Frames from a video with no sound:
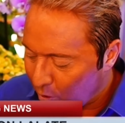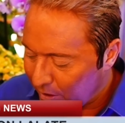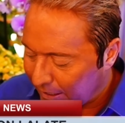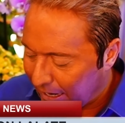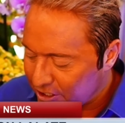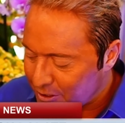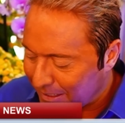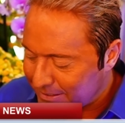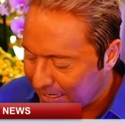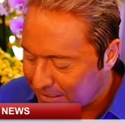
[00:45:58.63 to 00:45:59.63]
there's more
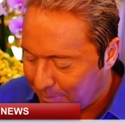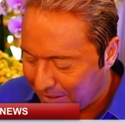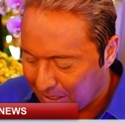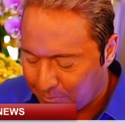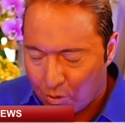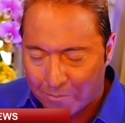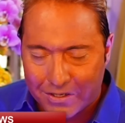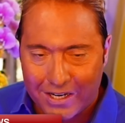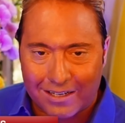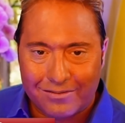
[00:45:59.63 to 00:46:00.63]
indication because the S&P is up
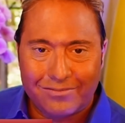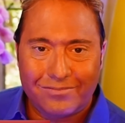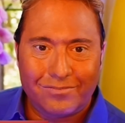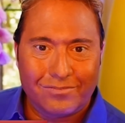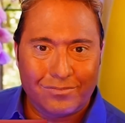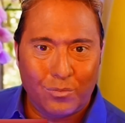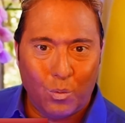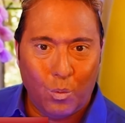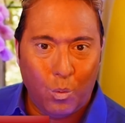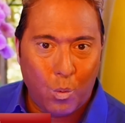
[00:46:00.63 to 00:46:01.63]
12%.
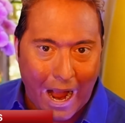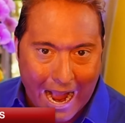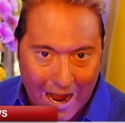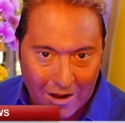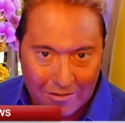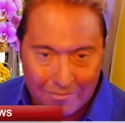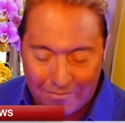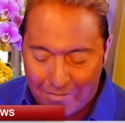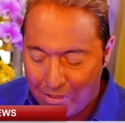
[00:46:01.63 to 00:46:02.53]
Wow.